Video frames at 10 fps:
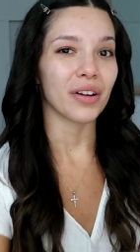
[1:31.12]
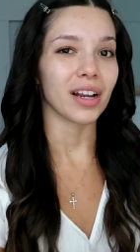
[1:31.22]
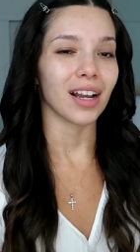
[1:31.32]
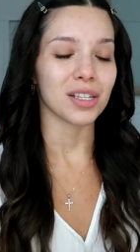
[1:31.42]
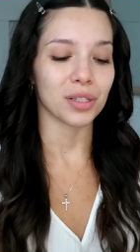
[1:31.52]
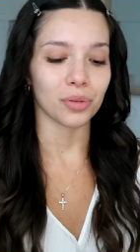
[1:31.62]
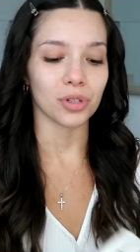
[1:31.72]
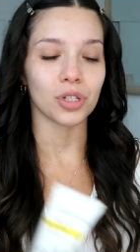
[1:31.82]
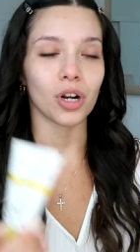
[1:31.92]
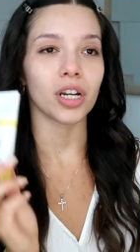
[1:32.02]
All right guys, so we're
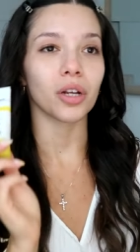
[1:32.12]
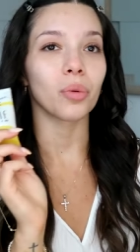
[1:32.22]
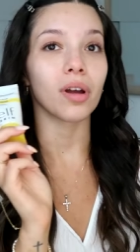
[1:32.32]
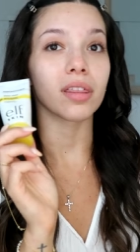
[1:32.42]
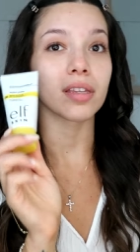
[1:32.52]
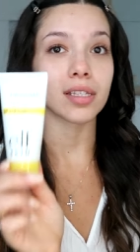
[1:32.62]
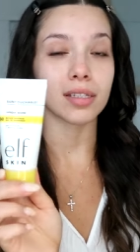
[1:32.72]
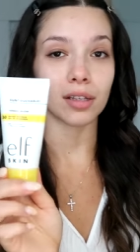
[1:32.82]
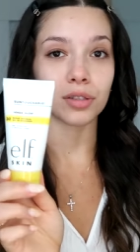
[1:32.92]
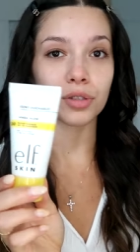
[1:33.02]
starting with
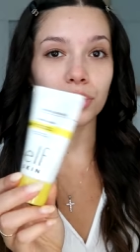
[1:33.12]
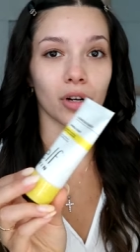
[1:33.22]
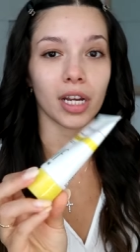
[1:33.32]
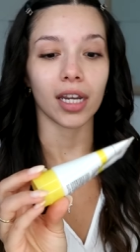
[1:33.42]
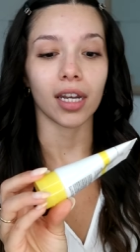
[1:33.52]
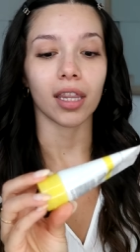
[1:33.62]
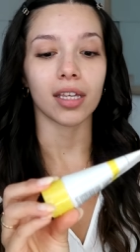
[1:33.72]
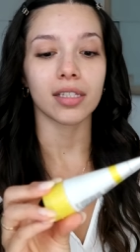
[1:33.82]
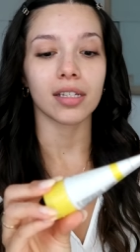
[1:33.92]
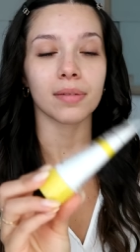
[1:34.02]
sunscreen.
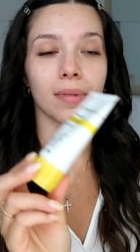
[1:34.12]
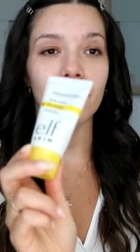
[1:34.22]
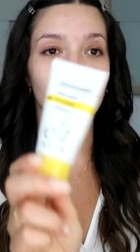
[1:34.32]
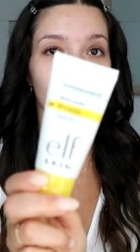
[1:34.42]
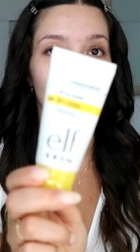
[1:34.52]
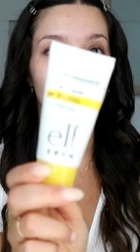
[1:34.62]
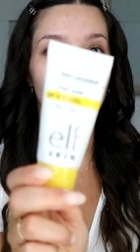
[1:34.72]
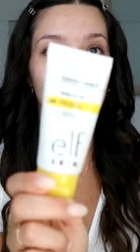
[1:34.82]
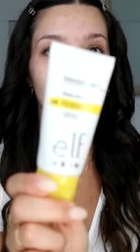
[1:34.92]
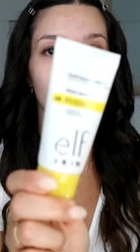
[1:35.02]
This is my favorite right